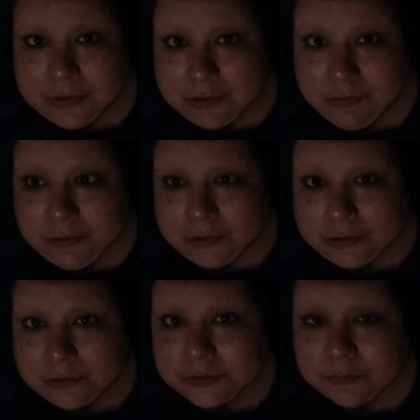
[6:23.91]
kill
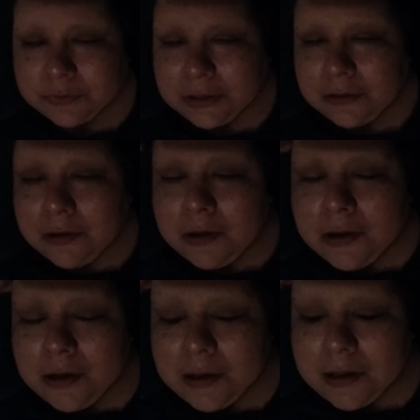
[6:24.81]
her or something
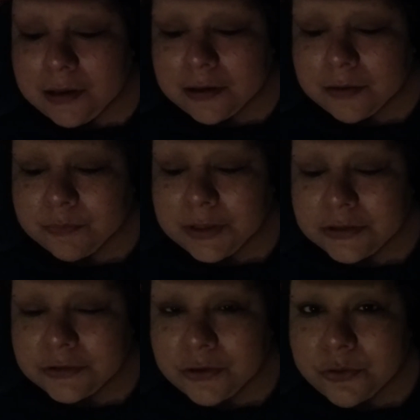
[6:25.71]
um,
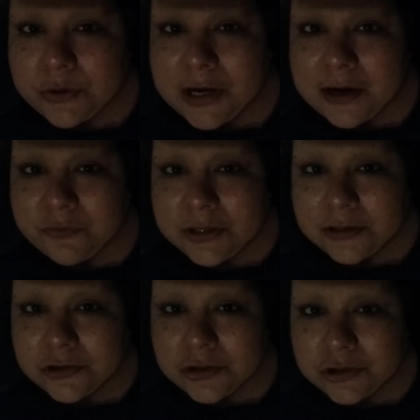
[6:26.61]
and so
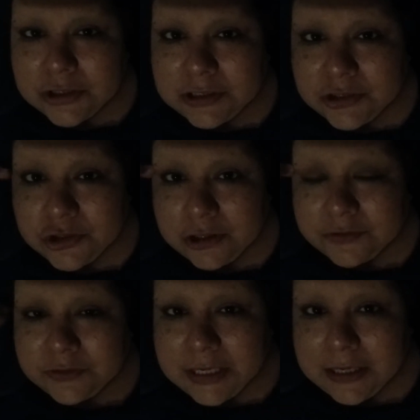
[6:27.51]
whenever she's in
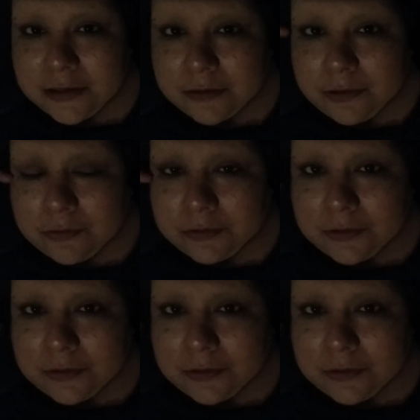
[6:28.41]
charge of taking the